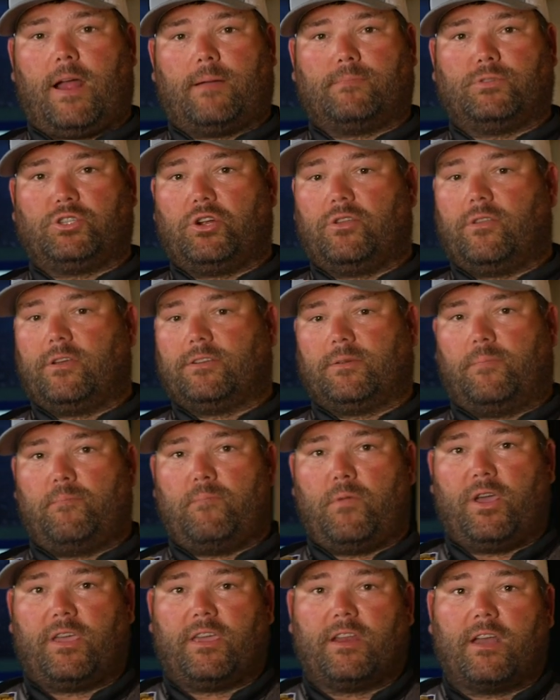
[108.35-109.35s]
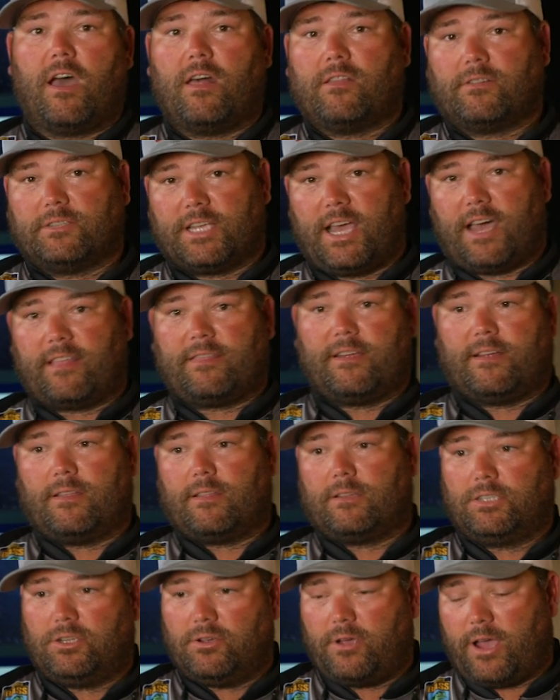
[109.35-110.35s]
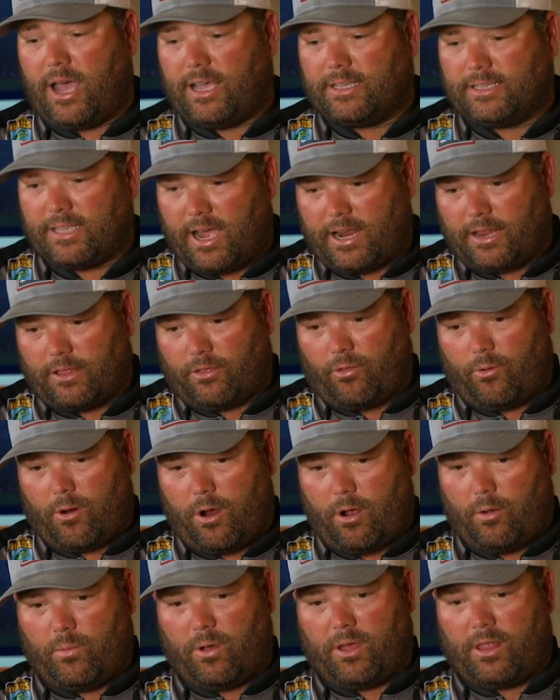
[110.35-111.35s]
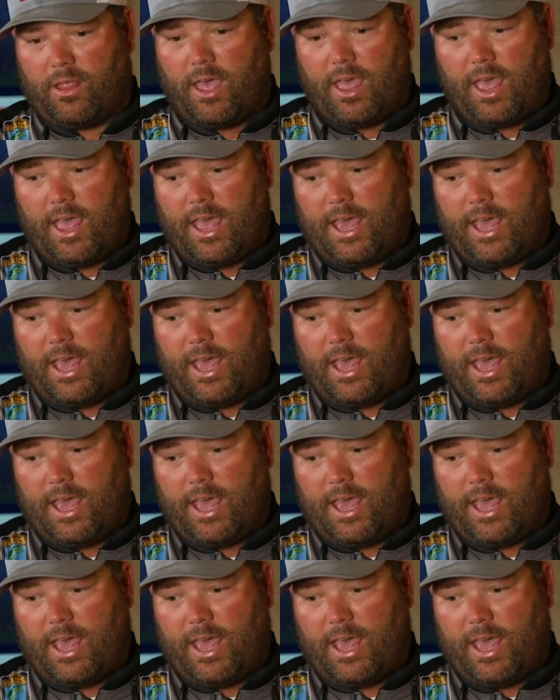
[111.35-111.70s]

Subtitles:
I'm sure there's a million others out there that you guys like to throw, but